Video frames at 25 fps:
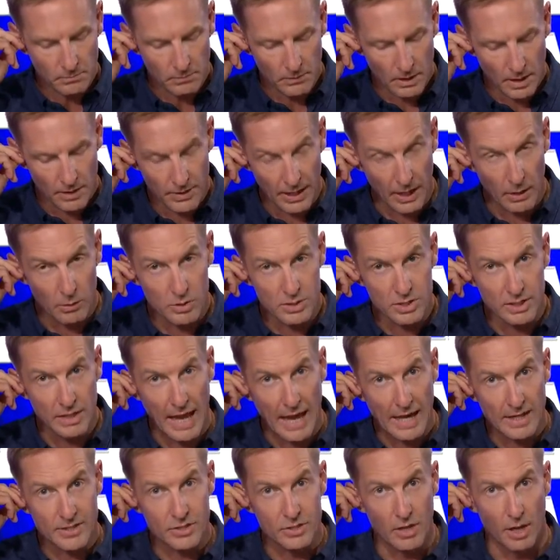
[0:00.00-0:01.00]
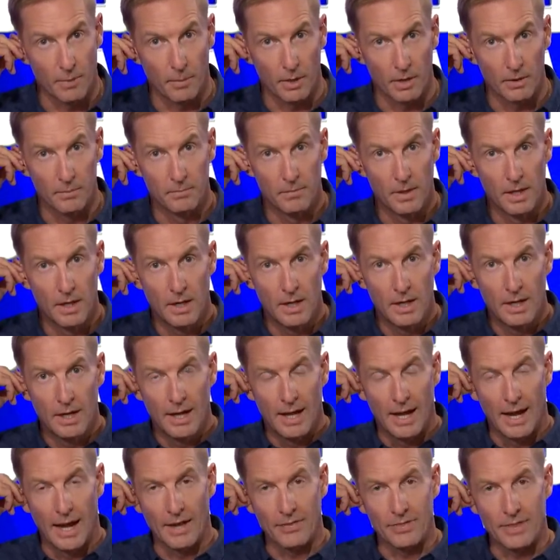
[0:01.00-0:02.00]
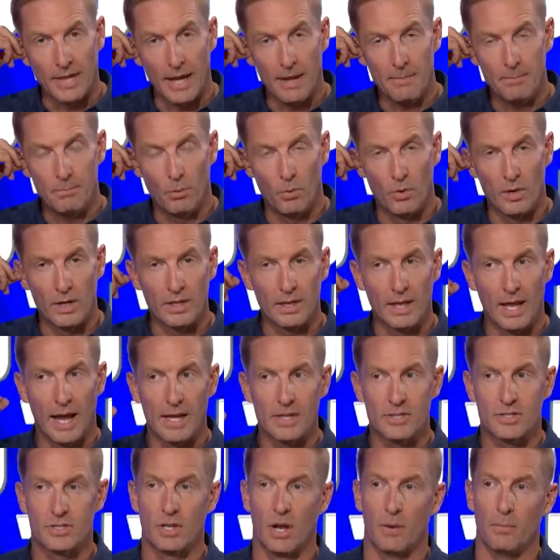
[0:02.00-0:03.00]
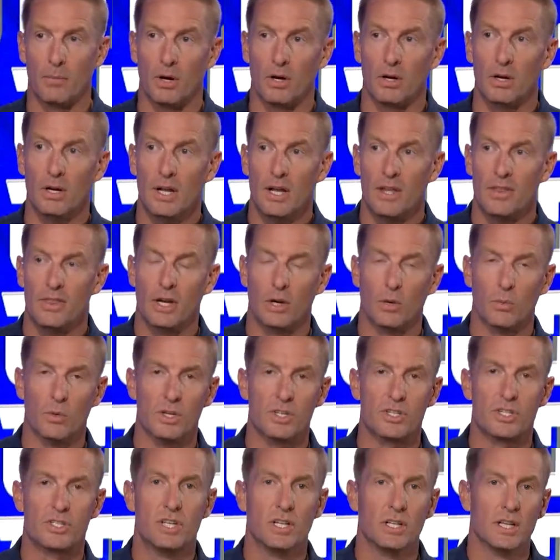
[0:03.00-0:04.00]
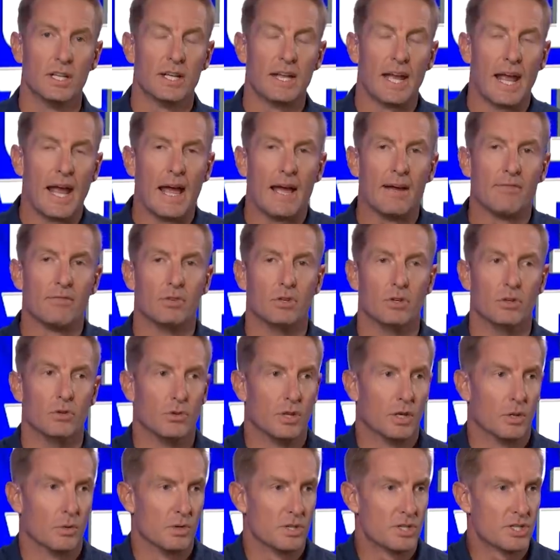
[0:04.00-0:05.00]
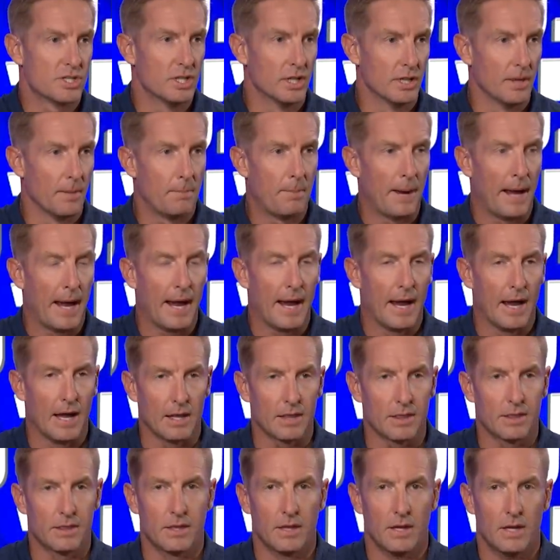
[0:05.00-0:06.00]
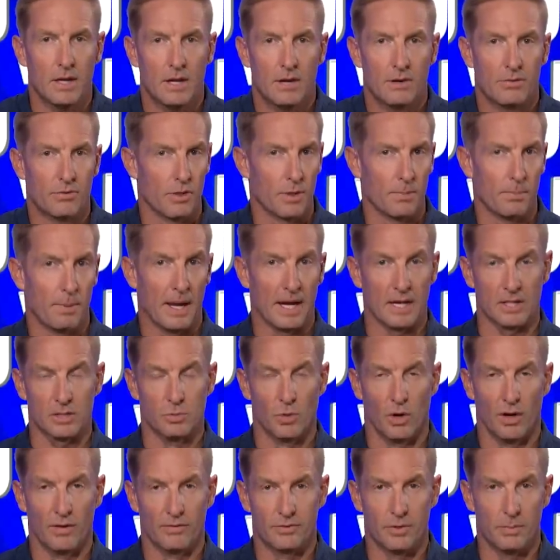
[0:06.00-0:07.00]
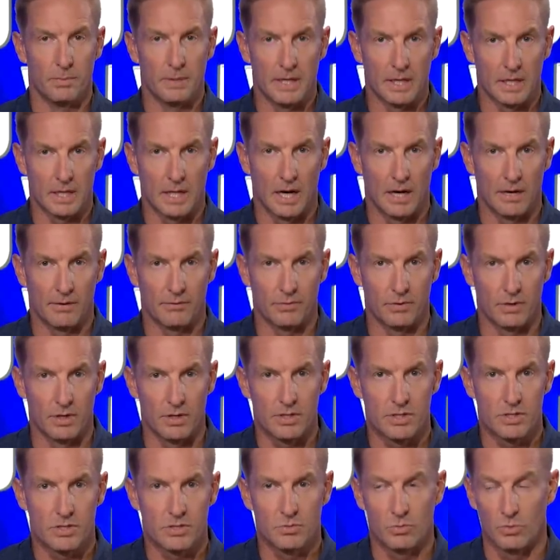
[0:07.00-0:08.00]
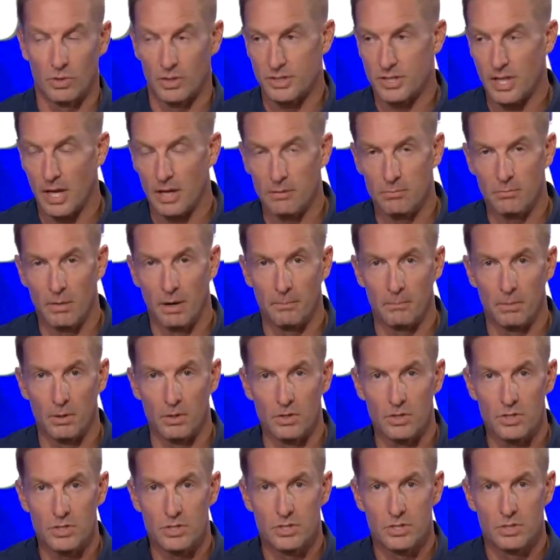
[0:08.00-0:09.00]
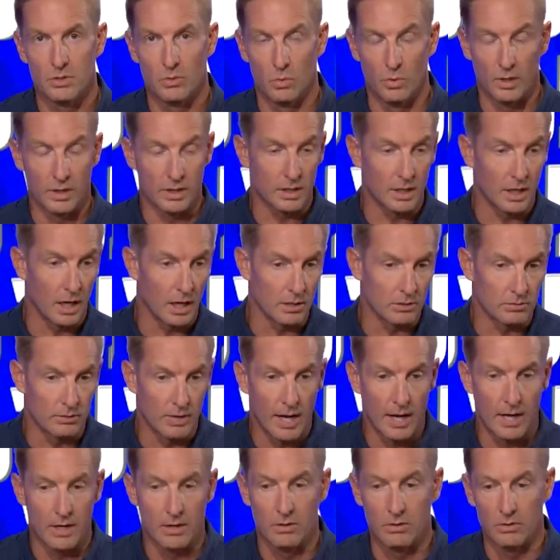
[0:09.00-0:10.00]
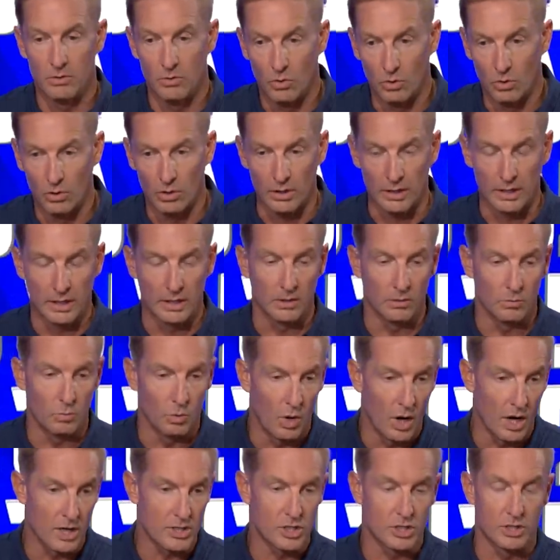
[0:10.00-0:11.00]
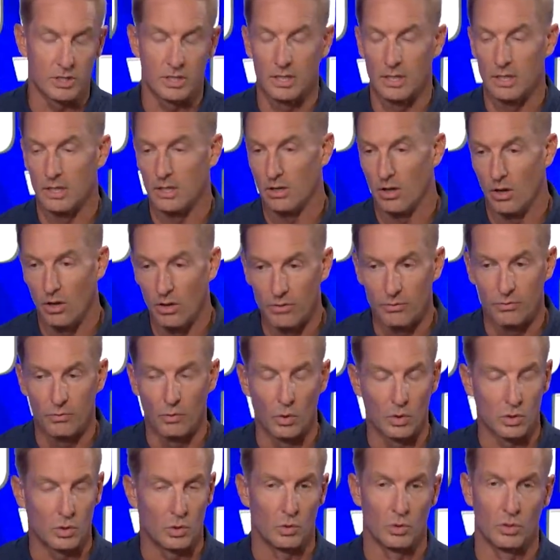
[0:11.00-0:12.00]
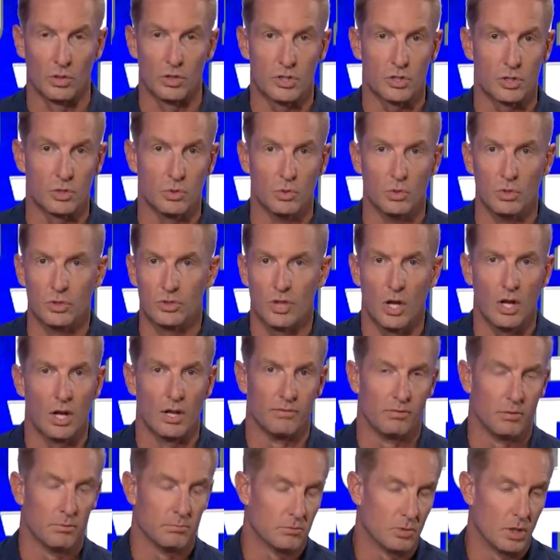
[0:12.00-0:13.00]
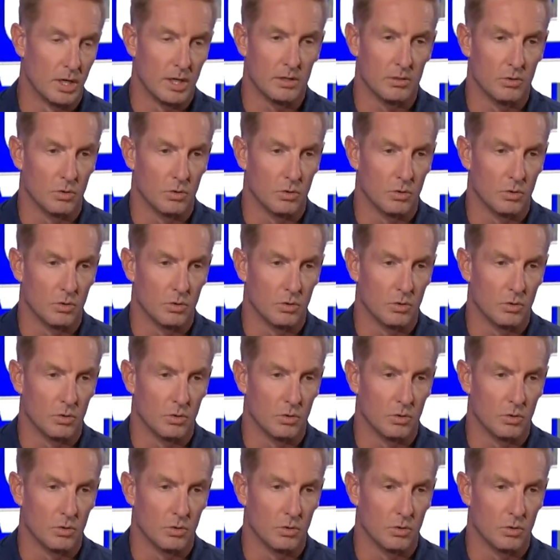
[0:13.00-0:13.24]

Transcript: That was last summer. At that point last summer, there was still an avenue, there was still a path for the Pac-12 to be a conference with 10 members, with Colorado and Oregon and Washington and all the four corner schools, all of them, right?